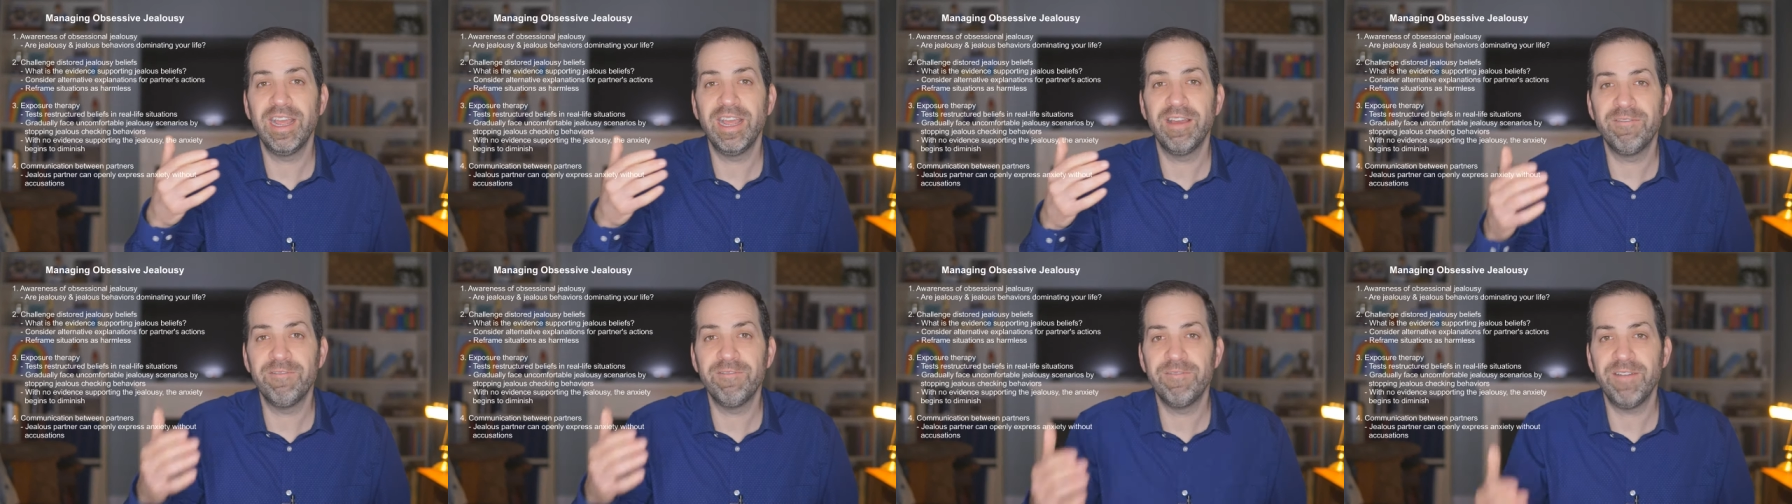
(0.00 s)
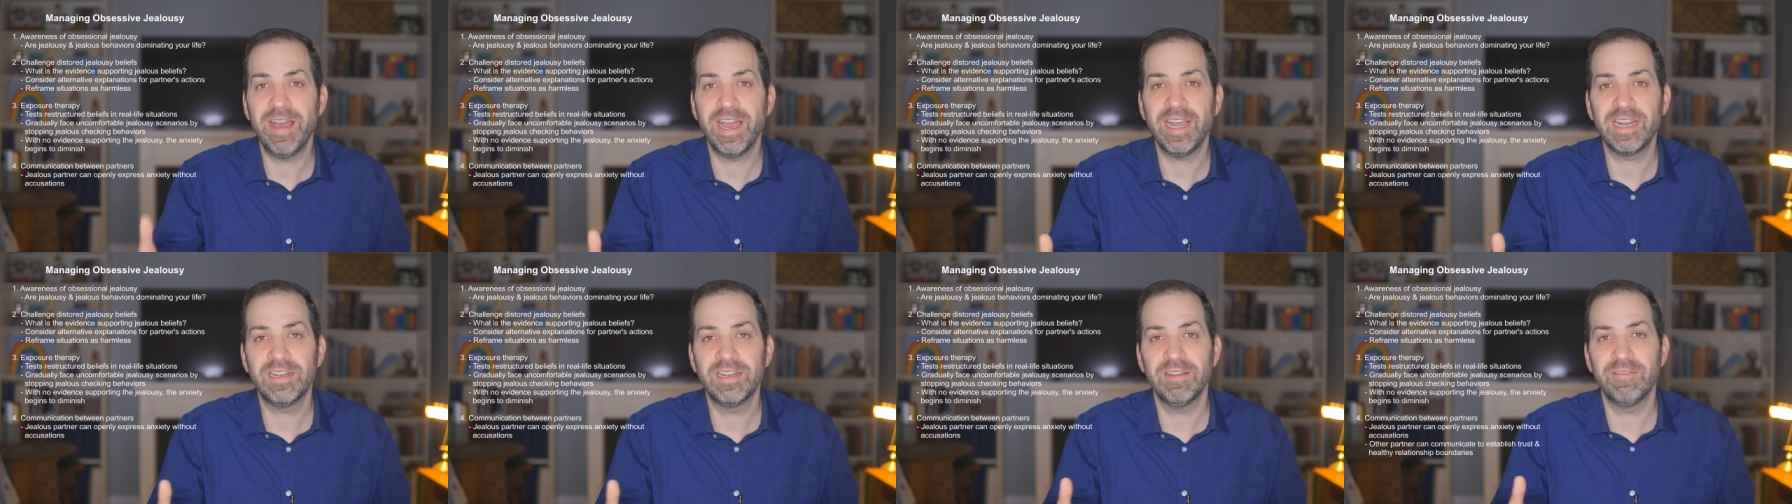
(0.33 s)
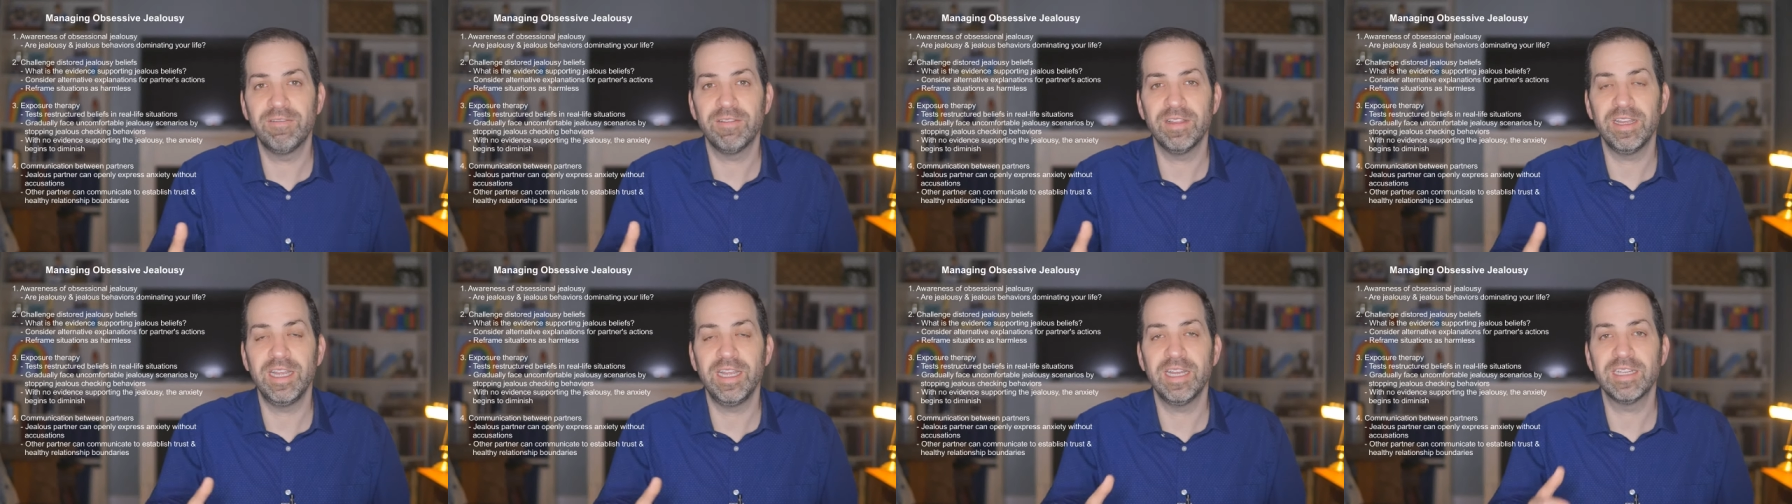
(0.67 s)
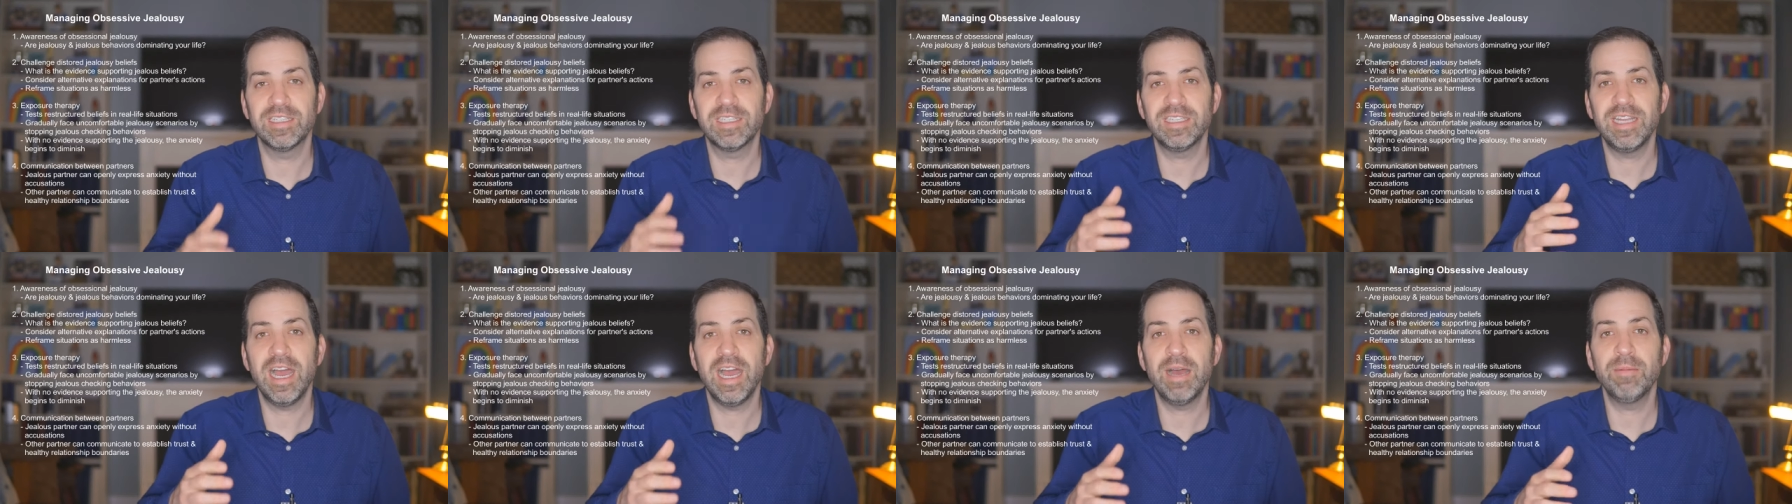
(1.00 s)
effectively,
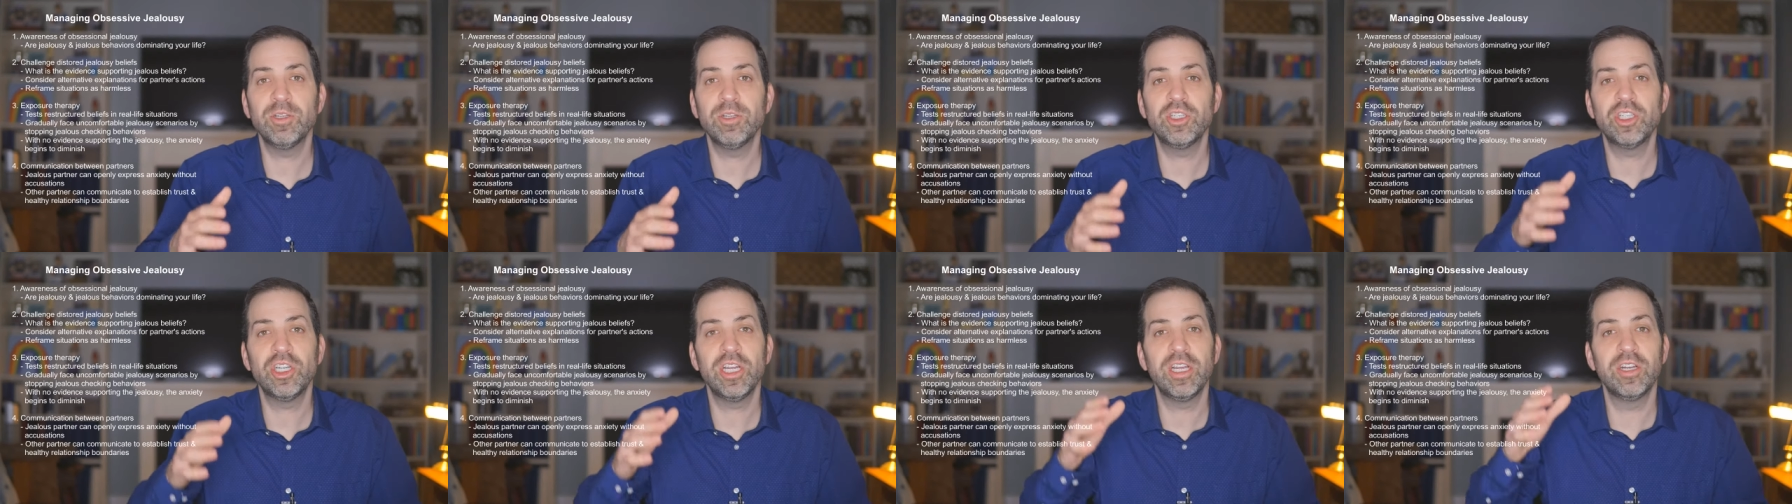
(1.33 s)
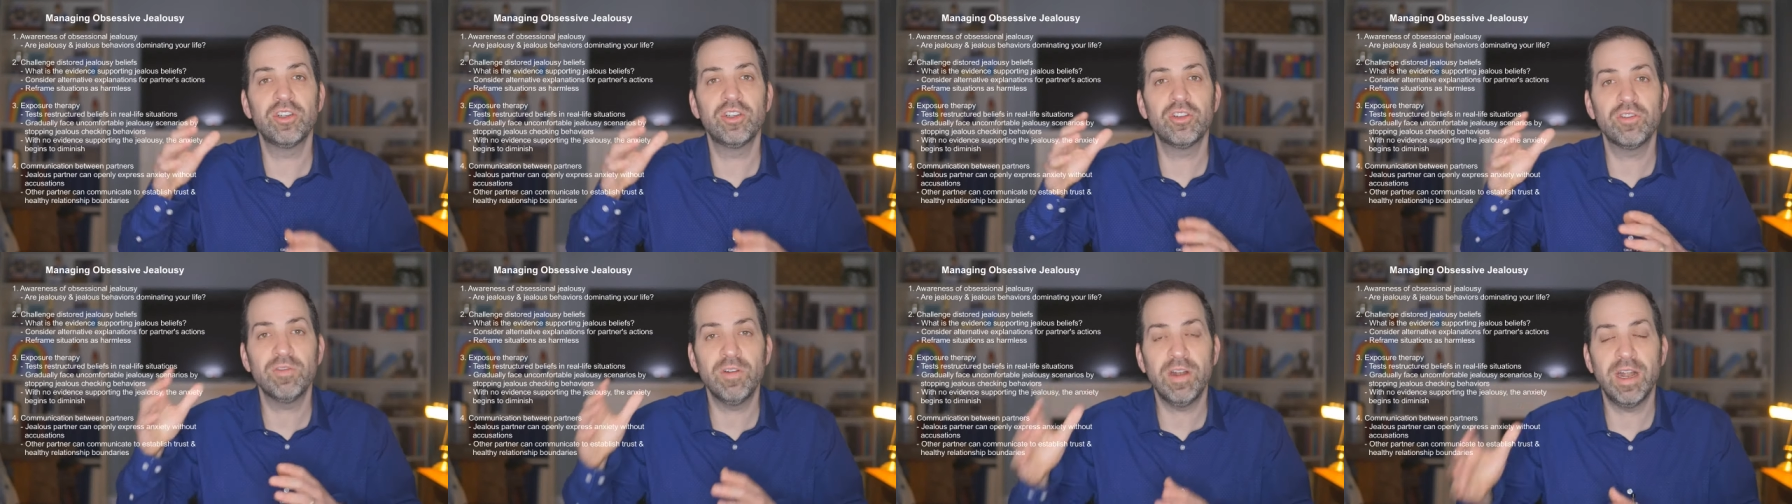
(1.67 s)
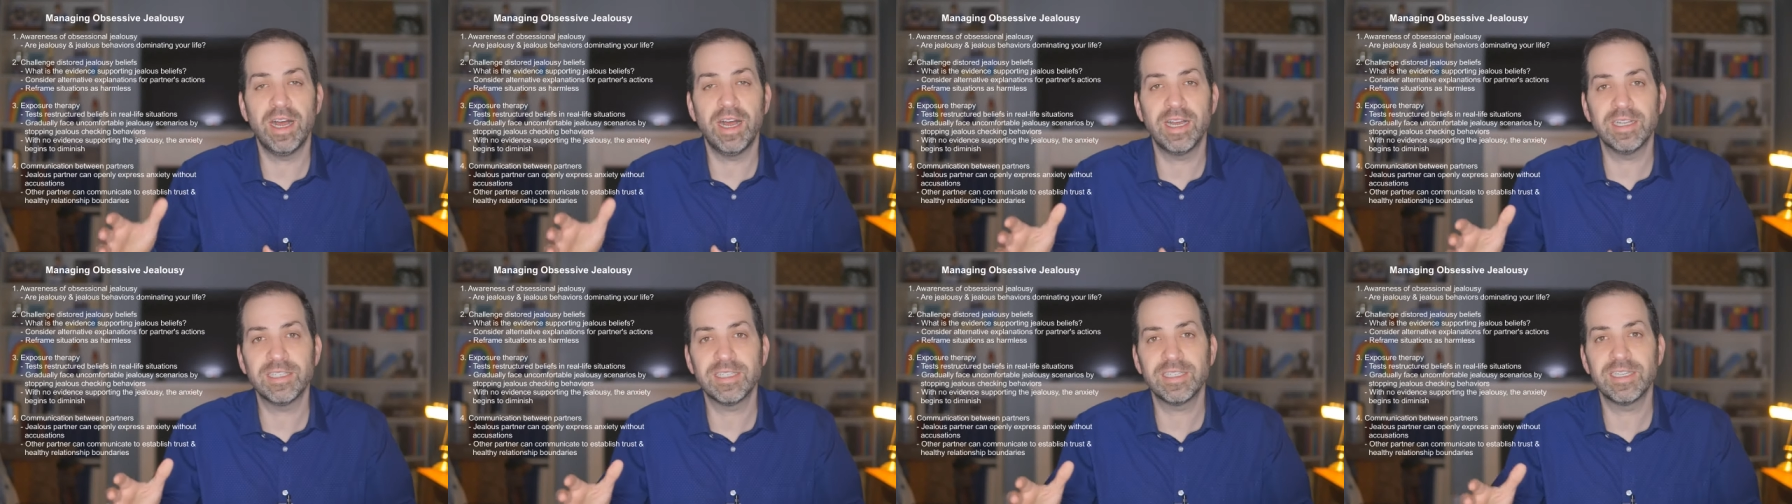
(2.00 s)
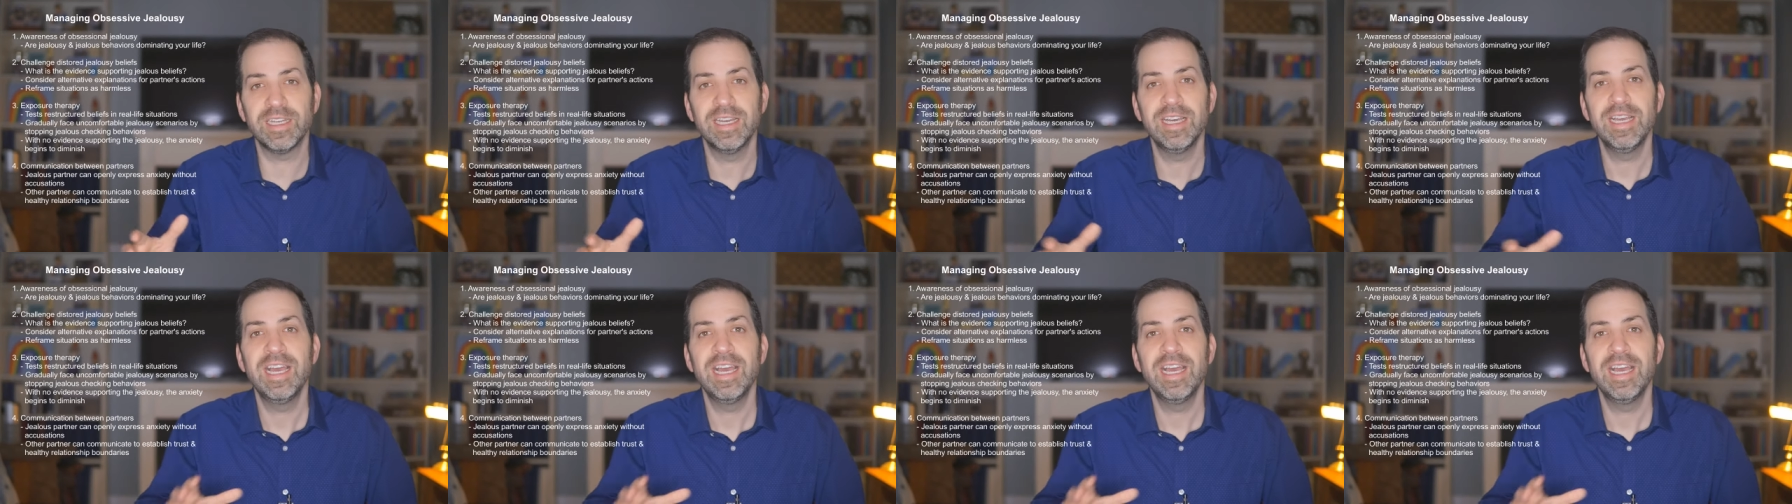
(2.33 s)
establishing trust